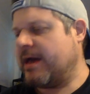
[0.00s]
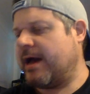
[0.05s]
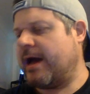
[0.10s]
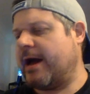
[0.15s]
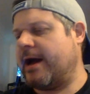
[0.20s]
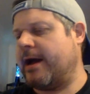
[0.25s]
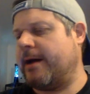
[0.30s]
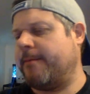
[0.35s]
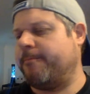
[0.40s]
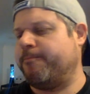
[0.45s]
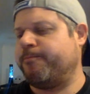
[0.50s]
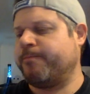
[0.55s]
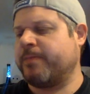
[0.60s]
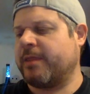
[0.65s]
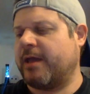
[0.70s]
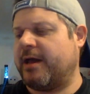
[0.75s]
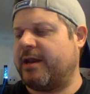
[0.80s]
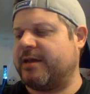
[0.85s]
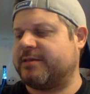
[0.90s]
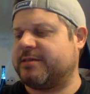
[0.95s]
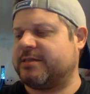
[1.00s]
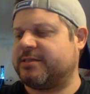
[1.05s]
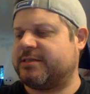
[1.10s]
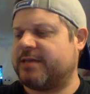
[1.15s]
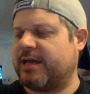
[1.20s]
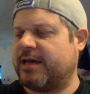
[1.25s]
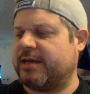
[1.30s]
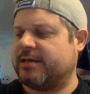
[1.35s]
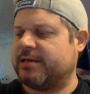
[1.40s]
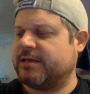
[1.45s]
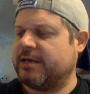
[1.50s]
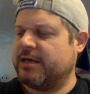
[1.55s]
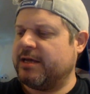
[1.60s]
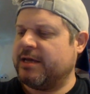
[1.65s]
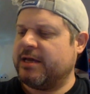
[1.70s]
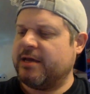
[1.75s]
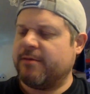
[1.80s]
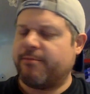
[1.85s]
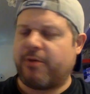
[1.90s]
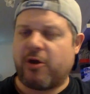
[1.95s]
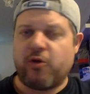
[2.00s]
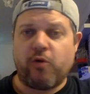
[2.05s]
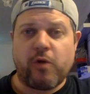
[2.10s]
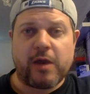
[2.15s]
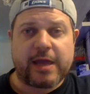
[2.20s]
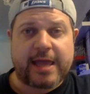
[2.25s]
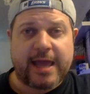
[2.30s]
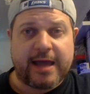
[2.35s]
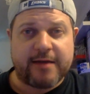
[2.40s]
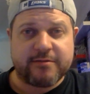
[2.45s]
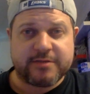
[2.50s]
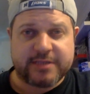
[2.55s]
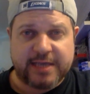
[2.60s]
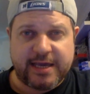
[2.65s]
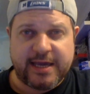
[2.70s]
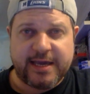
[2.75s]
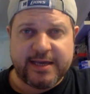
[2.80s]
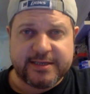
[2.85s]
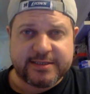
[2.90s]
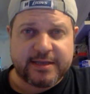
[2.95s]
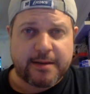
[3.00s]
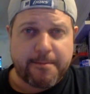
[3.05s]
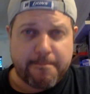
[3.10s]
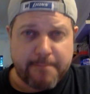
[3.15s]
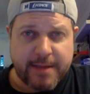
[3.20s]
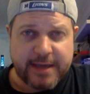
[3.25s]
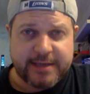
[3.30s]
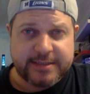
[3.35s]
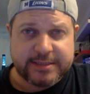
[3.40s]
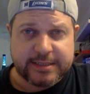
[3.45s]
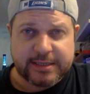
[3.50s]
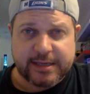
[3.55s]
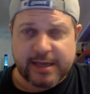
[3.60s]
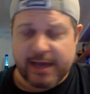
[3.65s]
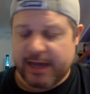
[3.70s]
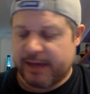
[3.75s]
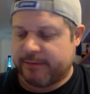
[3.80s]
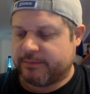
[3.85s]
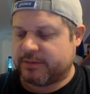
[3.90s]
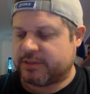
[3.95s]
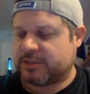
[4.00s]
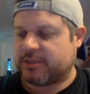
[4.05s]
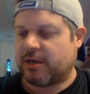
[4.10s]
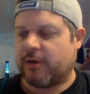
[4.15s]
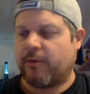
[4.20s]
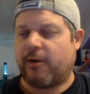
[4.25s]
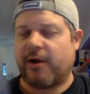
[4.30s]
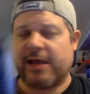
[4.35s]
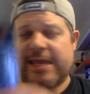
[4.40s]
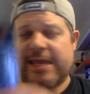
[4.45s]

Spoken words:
And as I said, by all accounts, it is an amazing game, so I